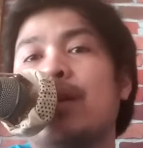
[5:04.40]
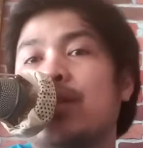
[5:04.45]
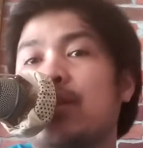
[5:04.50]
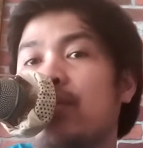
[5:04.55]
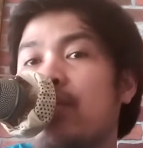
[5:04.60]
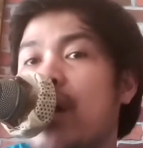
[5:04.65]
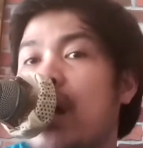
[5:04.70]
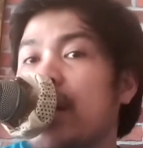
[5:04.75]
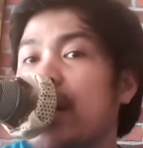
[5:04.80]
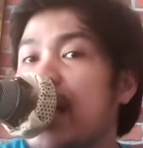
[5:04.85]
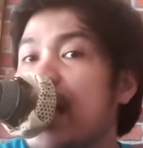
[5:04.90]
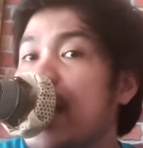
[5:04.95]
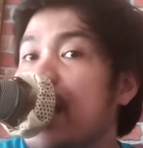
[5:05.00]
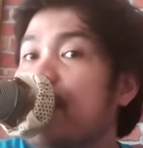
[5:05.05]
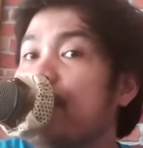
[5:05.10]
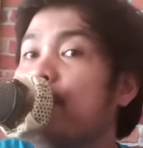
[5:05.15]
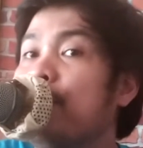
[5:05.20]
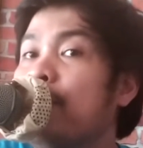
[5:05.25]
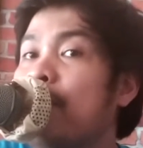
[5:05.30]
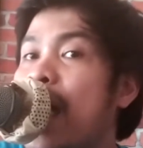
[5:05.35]
restaurant
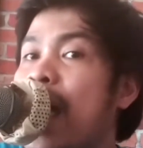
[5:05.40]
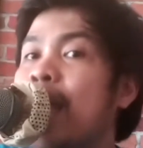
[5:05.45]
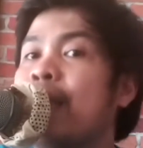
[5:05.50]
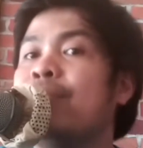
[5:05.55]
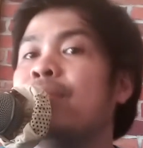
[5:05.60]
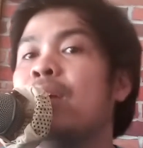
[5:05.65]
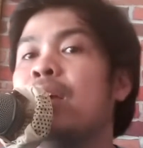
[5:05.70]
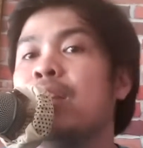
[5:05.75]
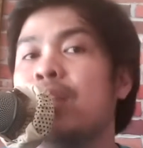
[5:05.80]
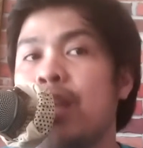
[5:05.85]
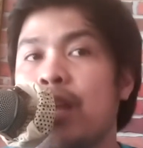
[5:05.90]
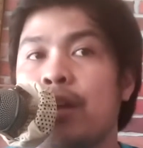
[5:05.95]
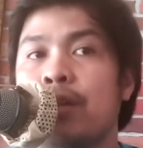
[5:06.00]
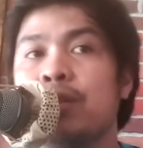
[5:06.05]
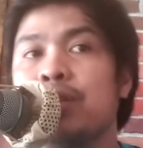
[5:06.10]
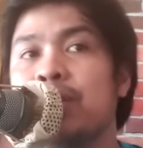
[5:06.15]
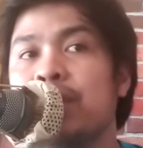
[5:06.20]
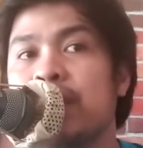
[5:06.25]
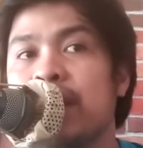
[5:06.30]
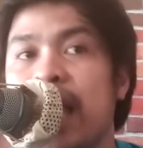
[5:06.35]
in 5
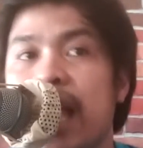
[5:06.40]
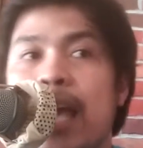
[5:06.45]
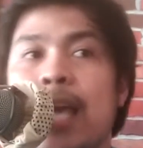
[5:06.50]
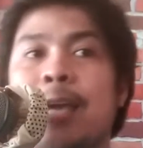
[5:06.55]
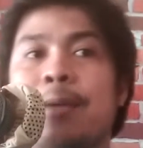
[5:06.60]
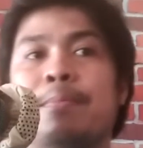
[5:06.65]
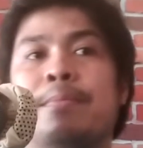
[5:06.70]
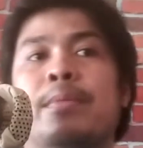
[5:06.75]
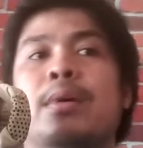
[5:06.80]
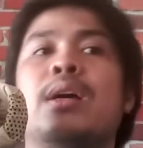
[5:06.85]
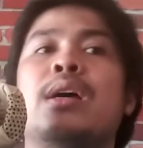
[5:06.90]
years' time.